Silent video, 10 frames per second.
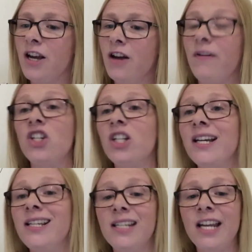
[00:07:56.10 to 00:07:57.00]

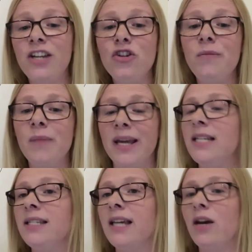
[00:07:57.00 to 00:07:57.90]
Visualising in your
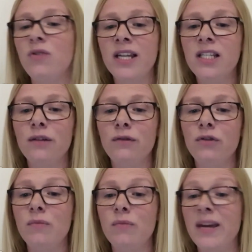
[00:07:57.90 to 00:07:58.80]
mind how the
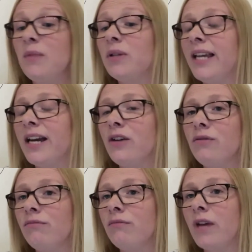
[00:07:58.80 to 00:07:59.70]
interview might play out,
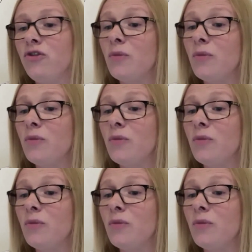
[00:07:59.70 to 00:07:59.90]
how you